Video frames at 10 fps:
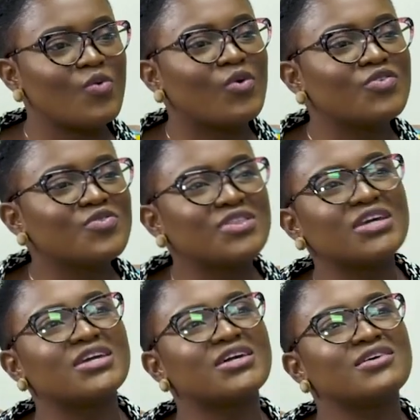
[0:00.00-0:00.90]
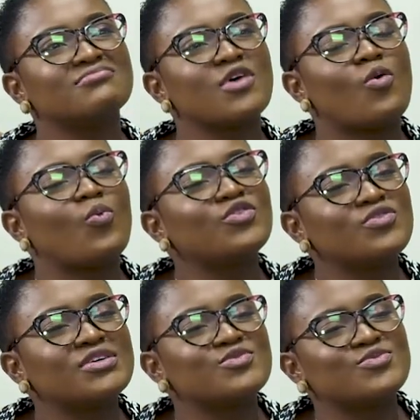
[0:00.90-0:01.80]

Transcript: What do you think what do you think